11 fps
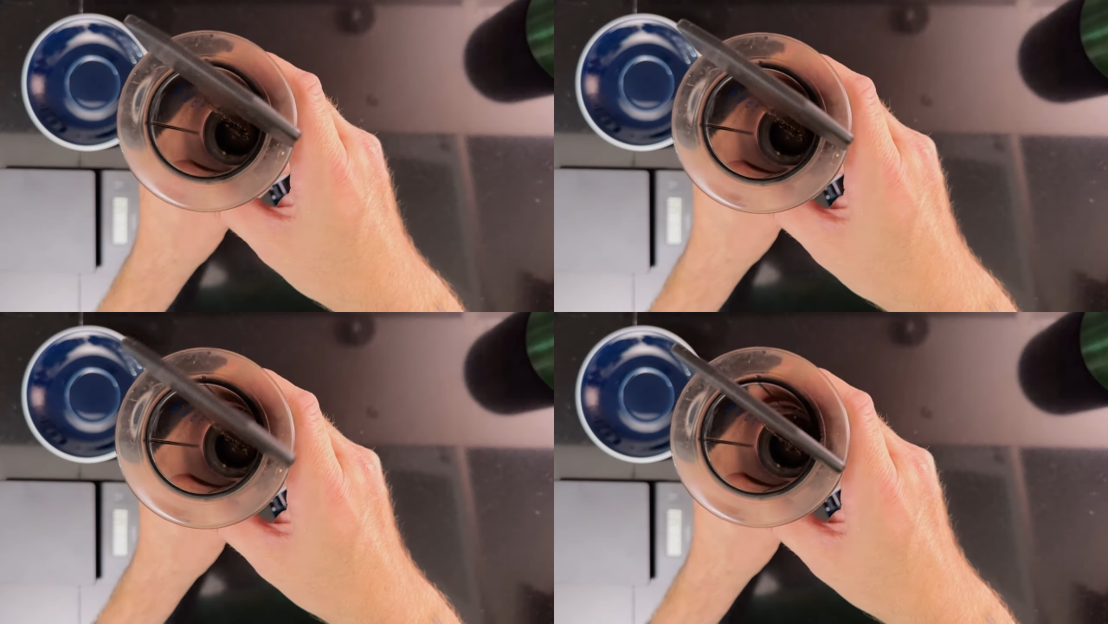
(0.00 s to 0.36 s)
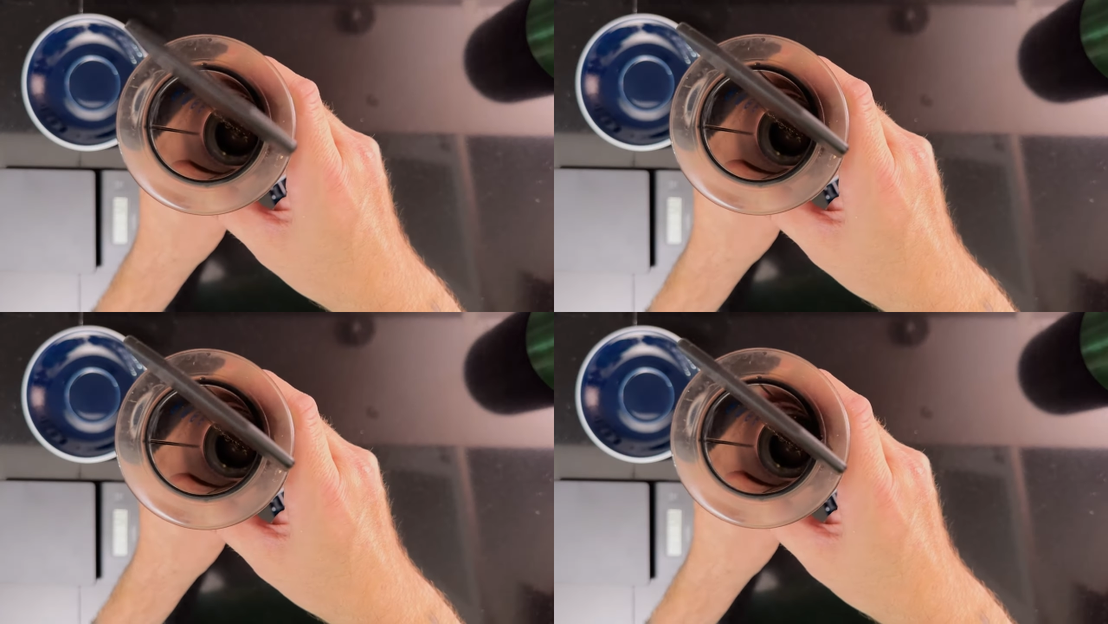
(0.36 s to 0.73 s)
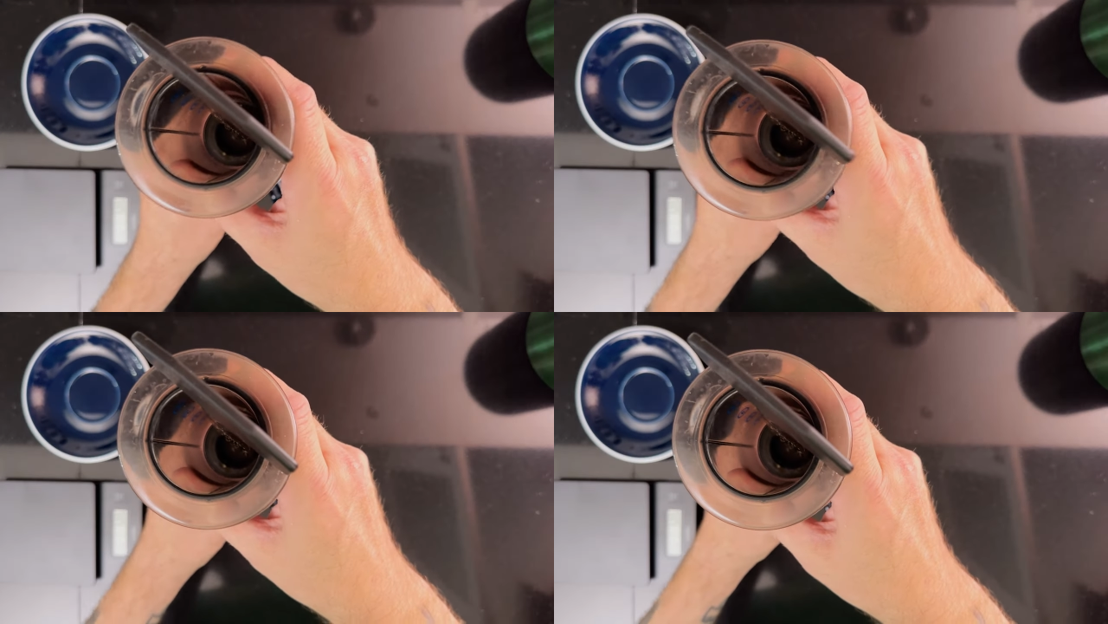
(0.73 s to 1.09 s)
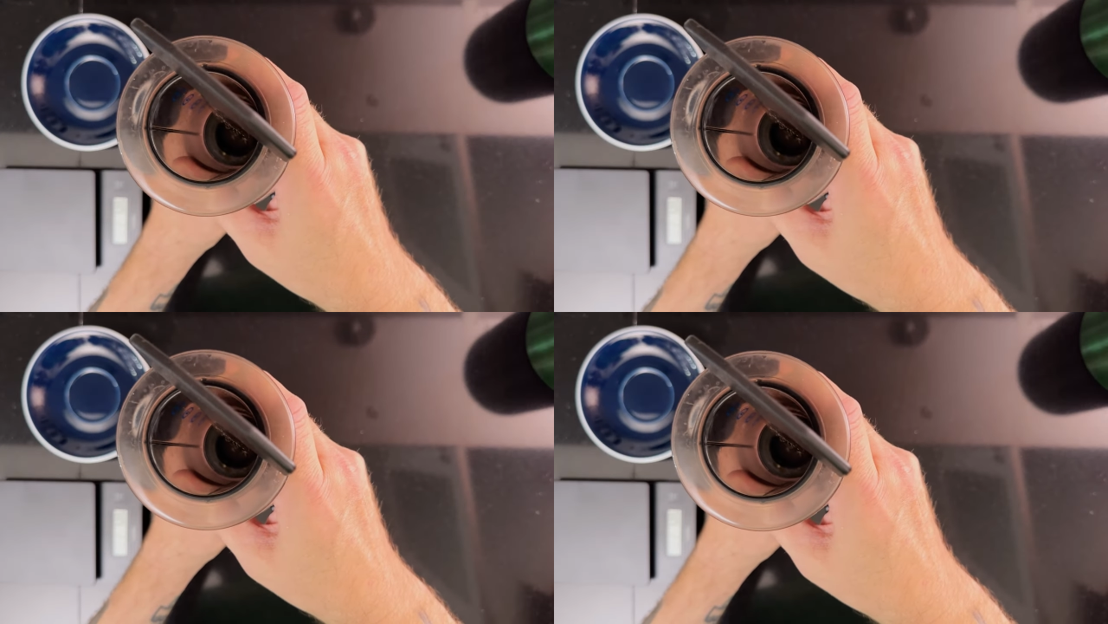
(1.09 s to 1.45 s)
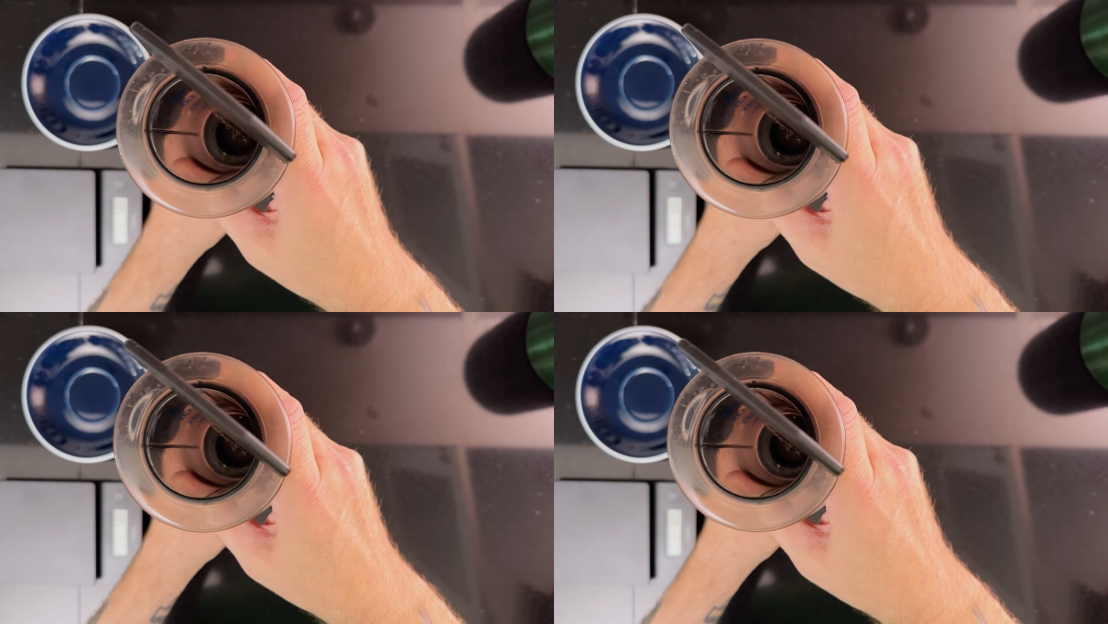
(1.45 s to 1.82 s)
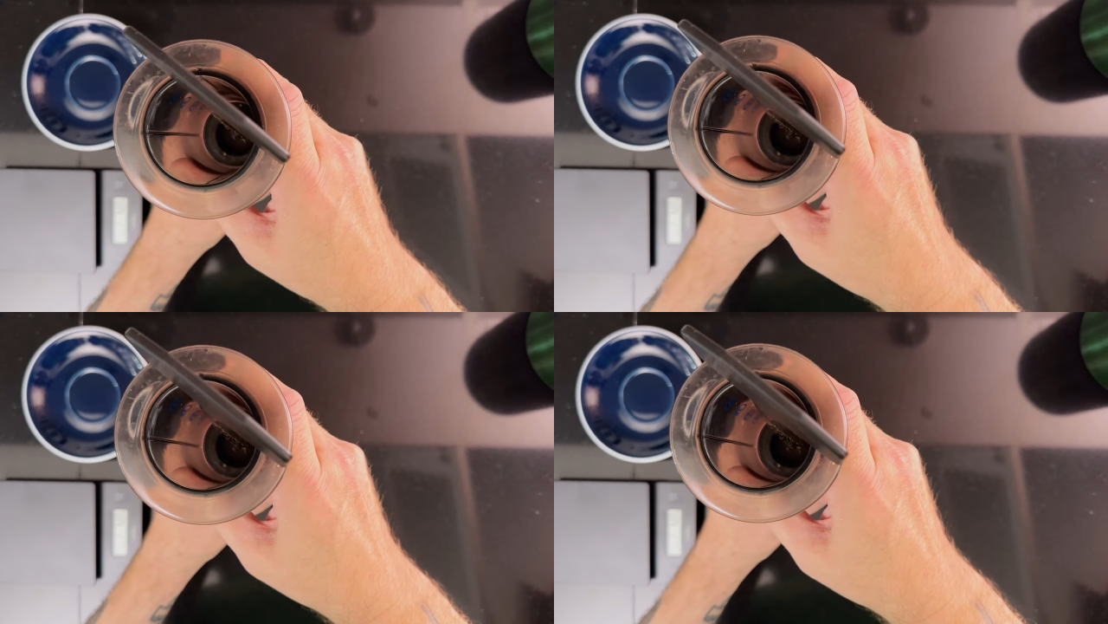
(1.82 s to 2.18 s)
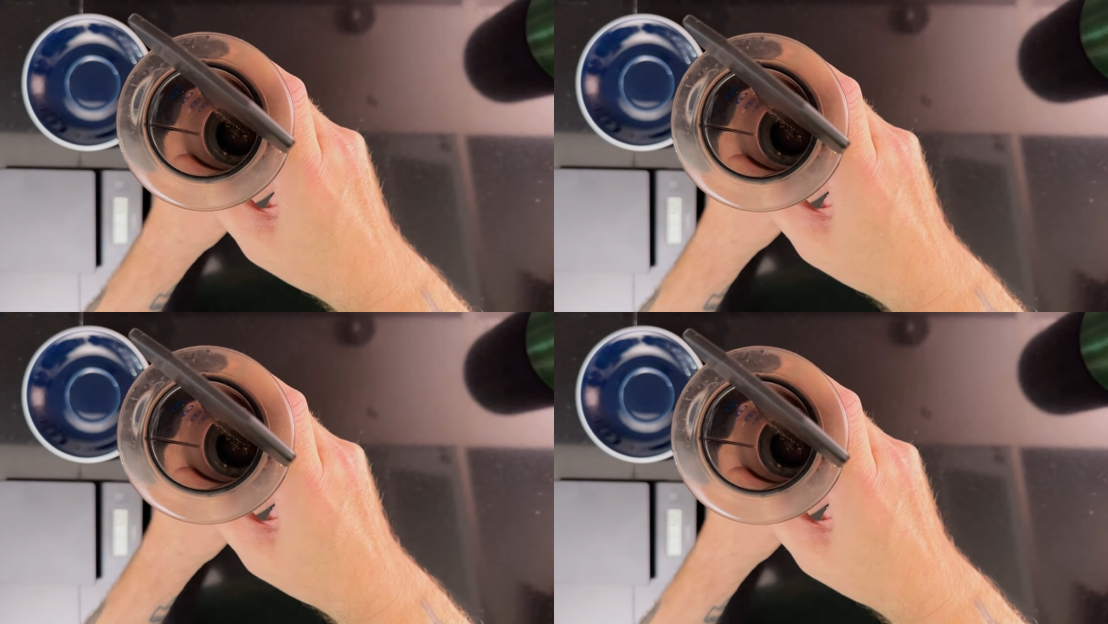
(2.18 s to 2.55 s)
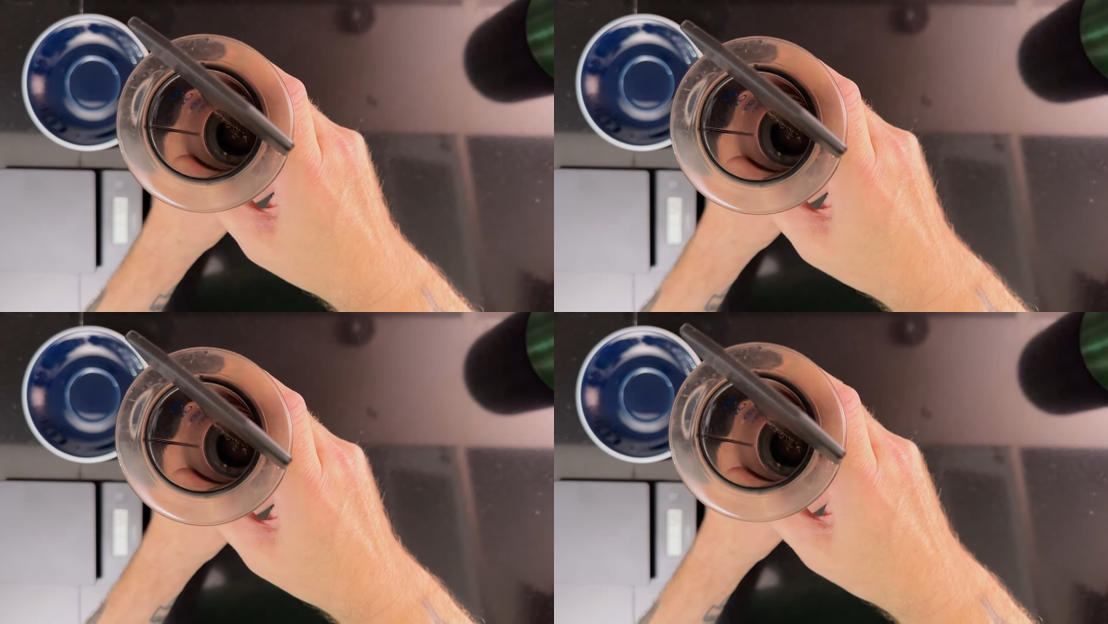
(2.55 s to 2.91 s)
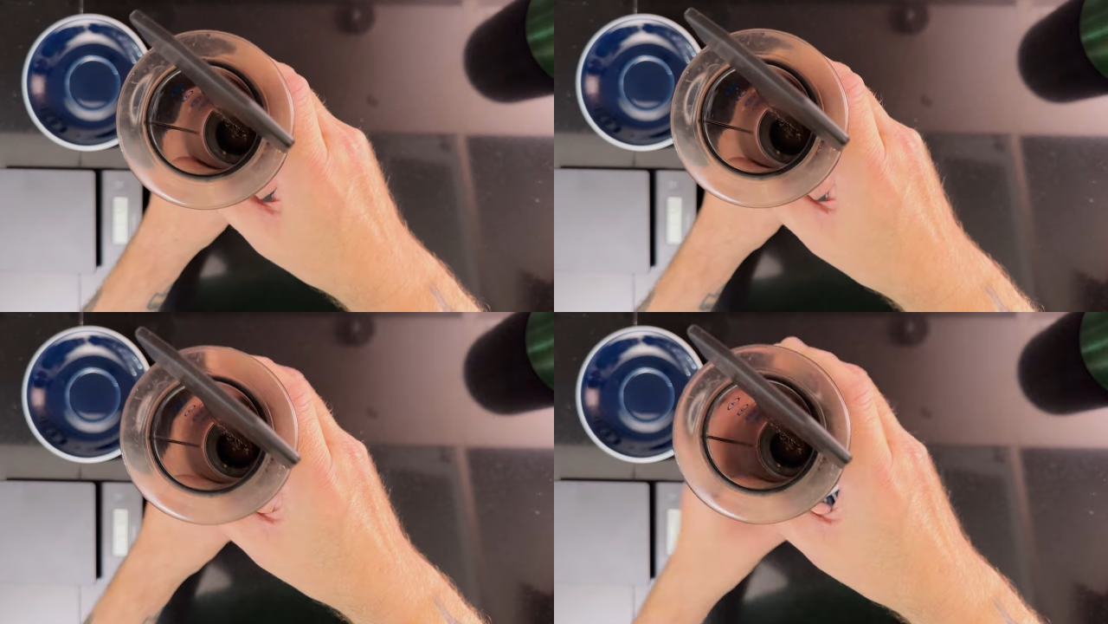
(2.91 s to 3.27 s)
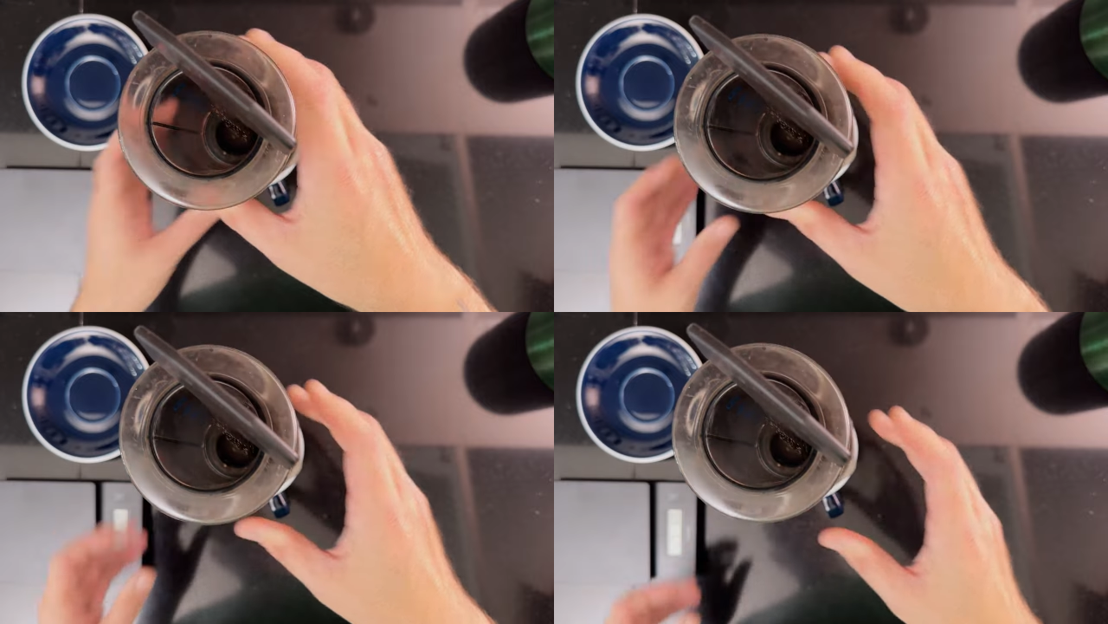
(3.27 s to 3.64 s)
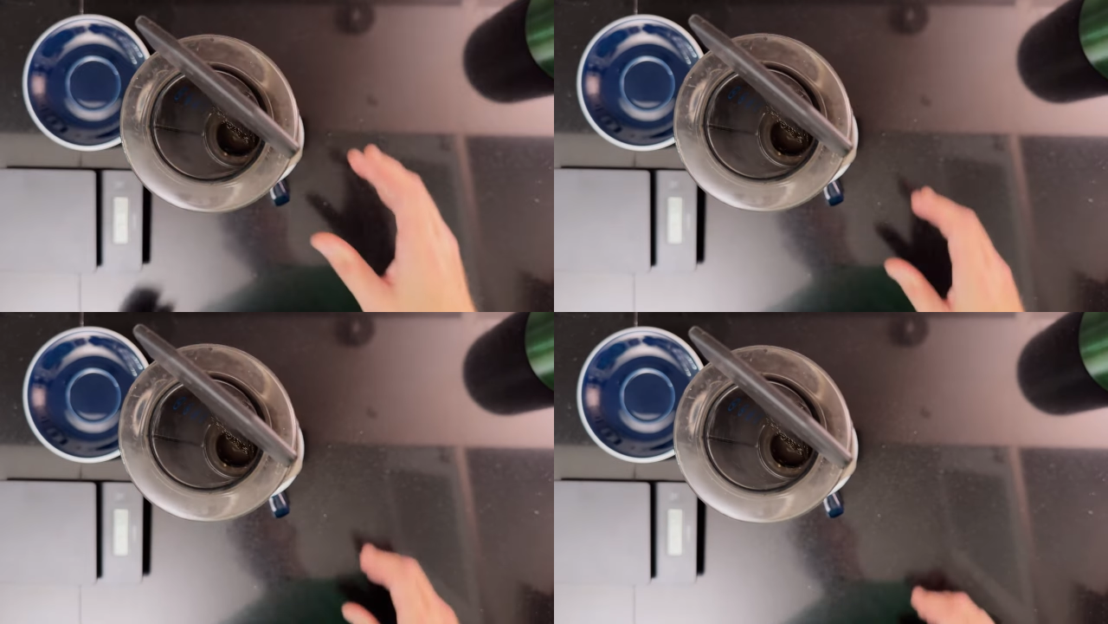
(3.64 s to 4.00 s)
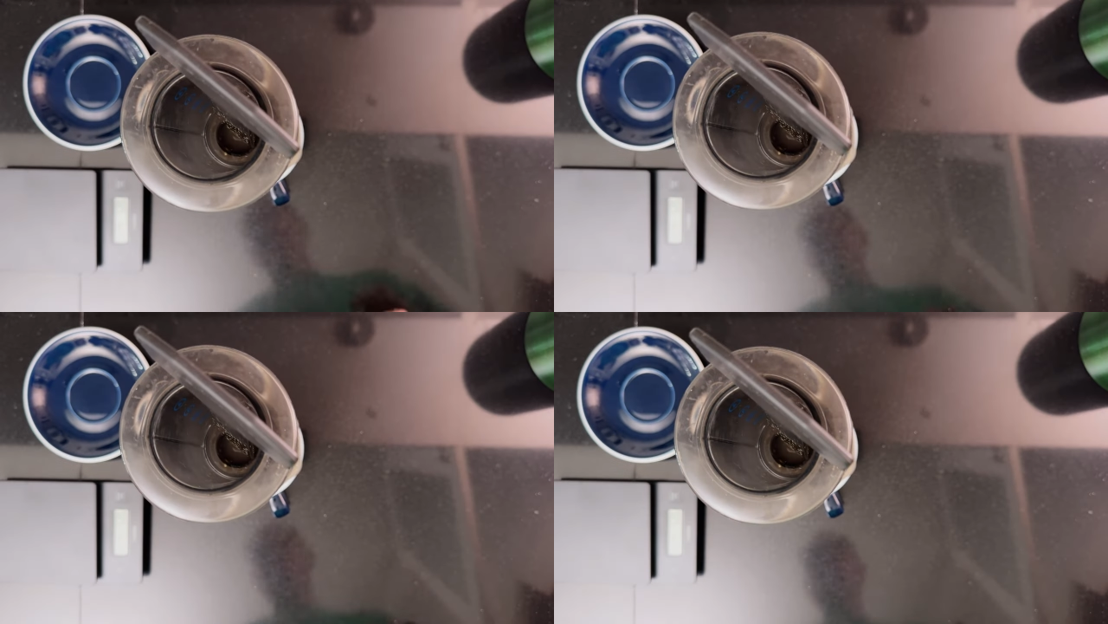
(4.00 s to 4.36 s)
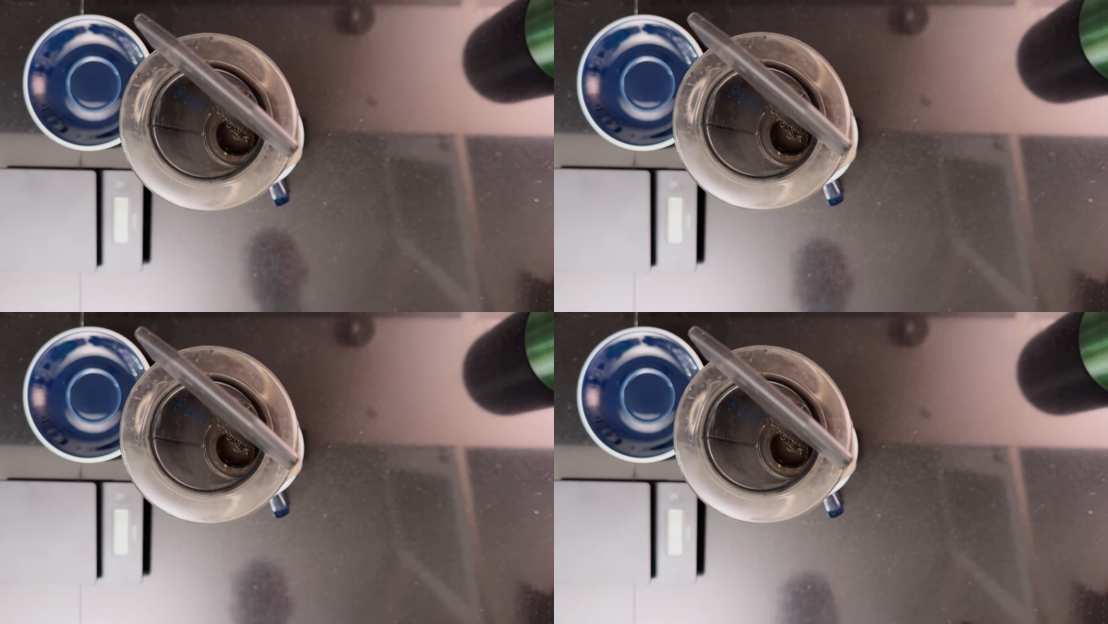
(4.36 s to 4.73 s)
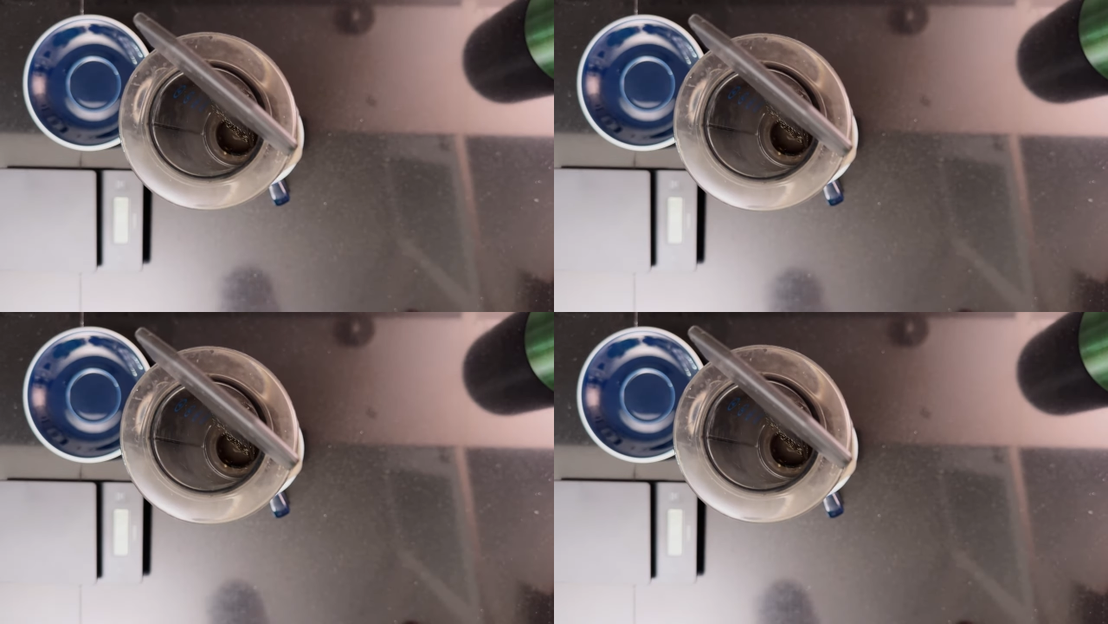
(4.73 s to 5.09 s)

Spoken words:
[unreadable: no face in view]